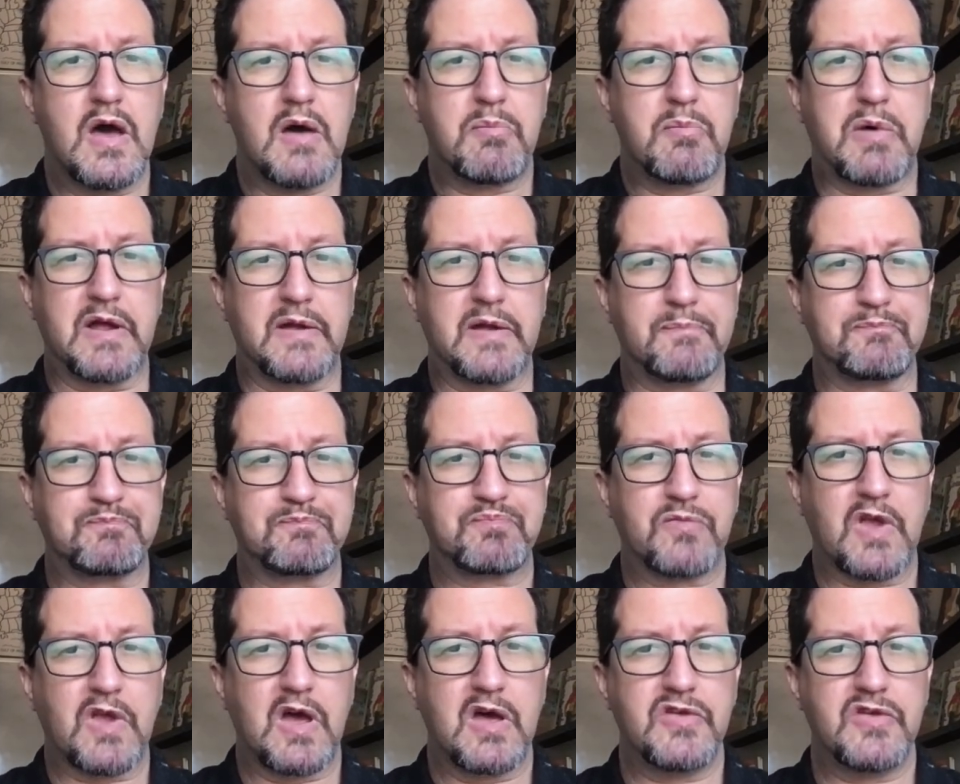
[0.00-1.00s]
but
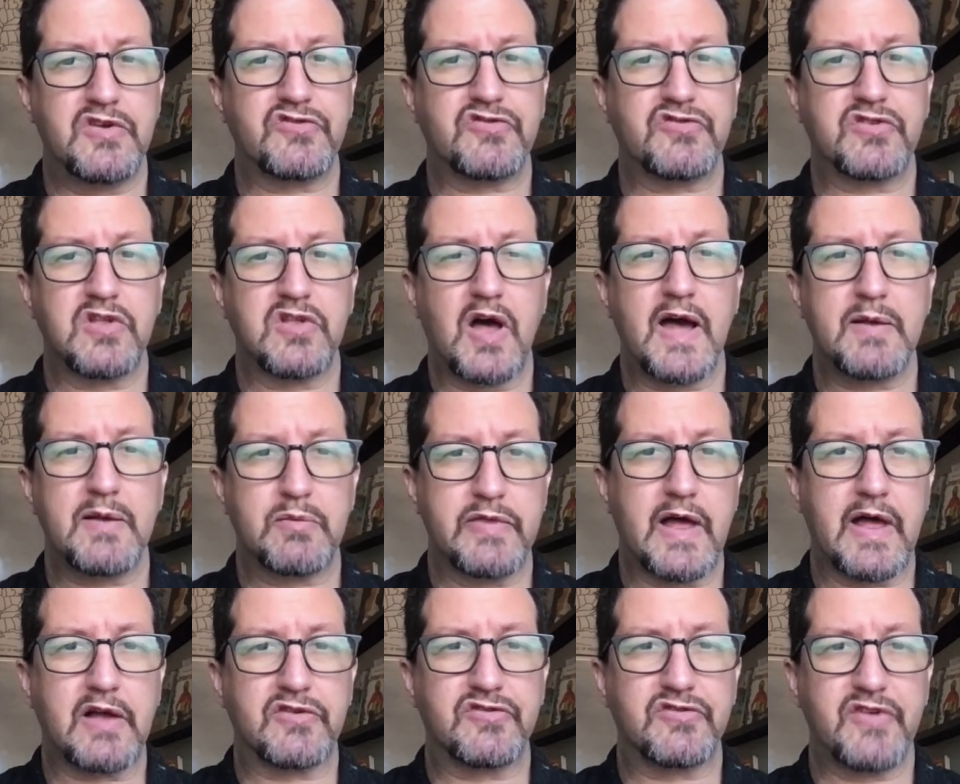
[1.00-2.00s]
this slide,
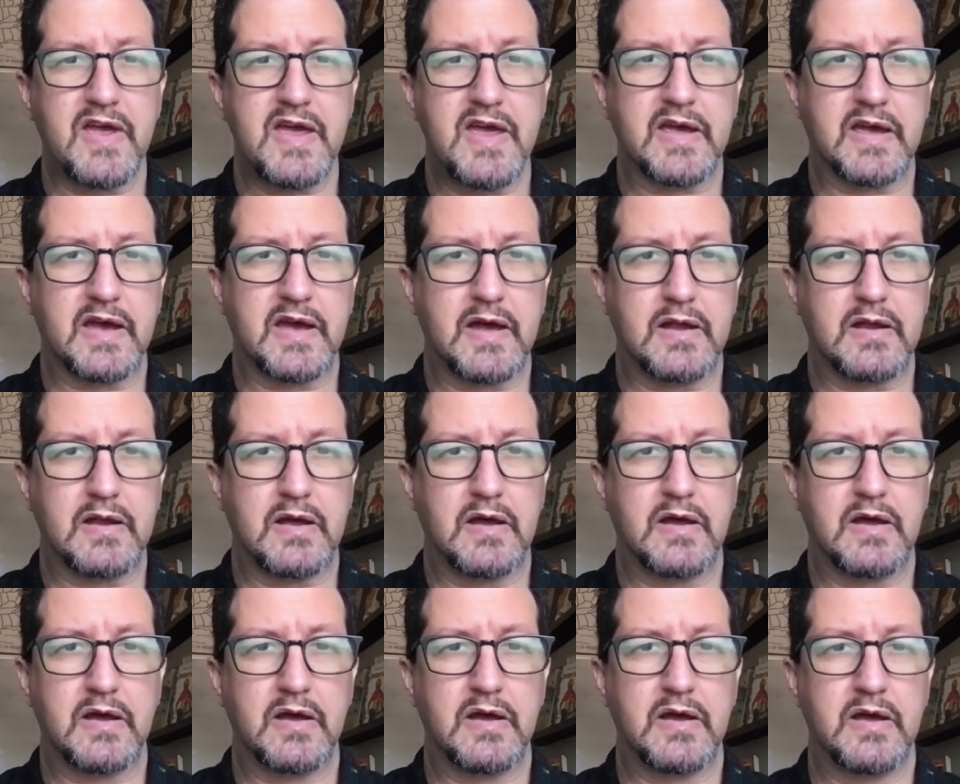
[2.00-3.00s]
without saying it,
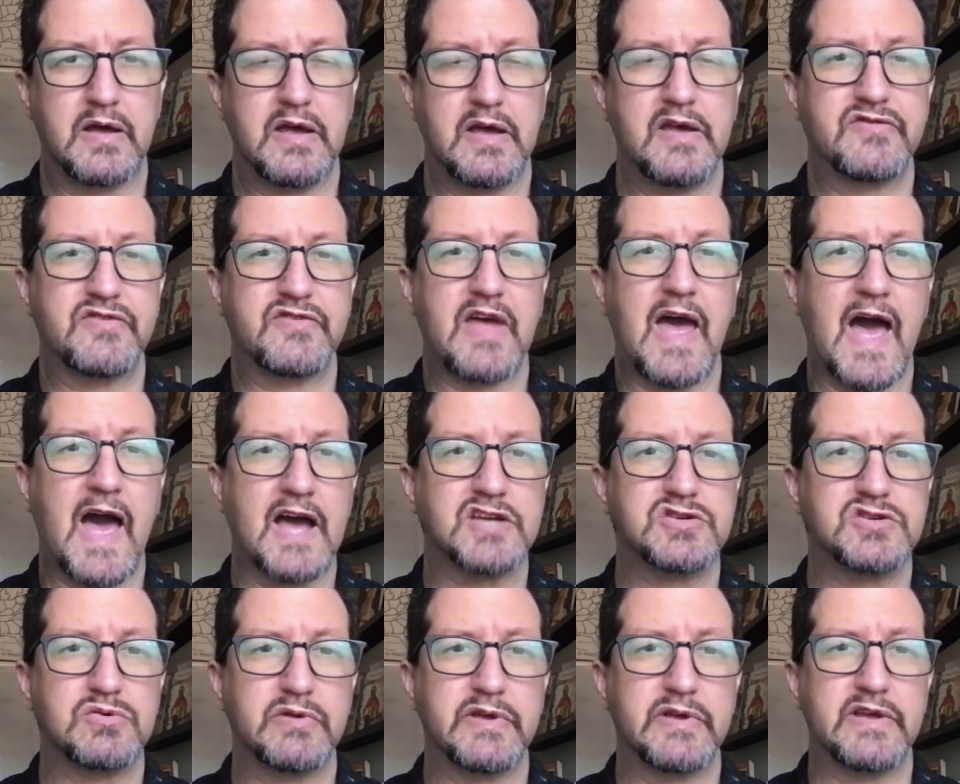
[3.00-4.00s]
is
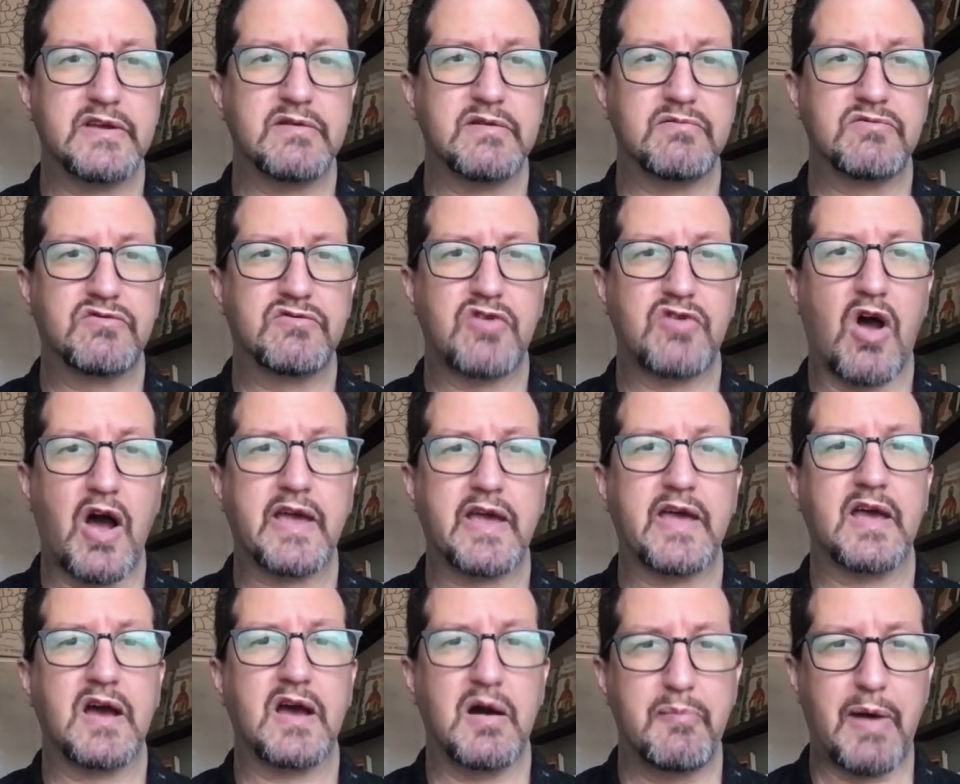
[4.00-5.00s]
actually
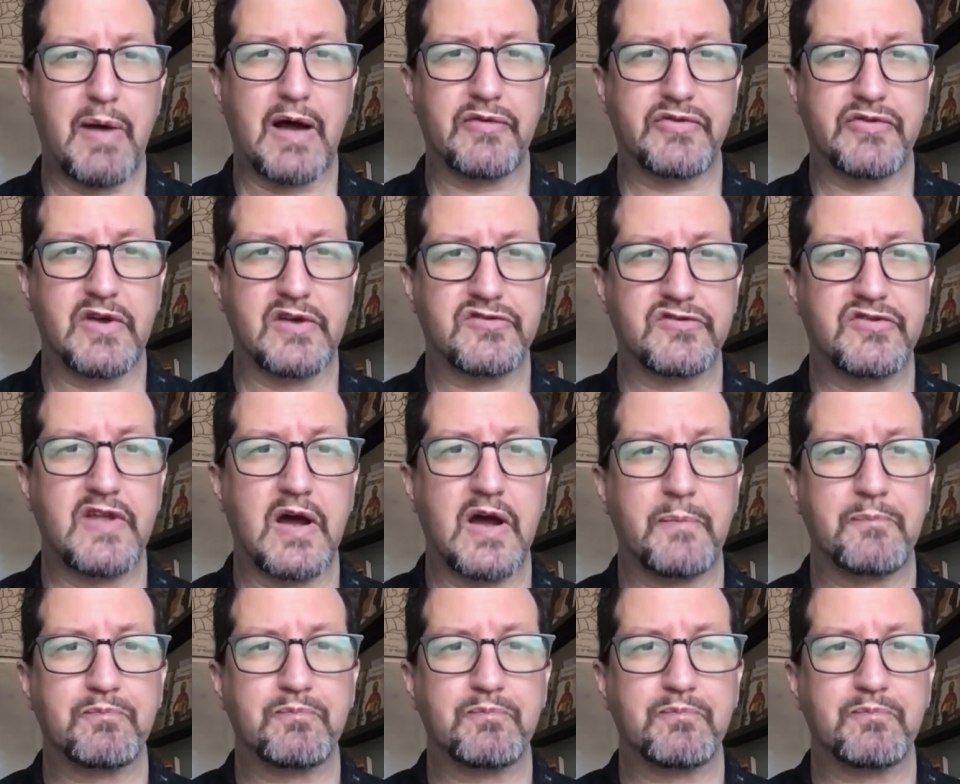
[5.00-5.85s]
talking about this. Now,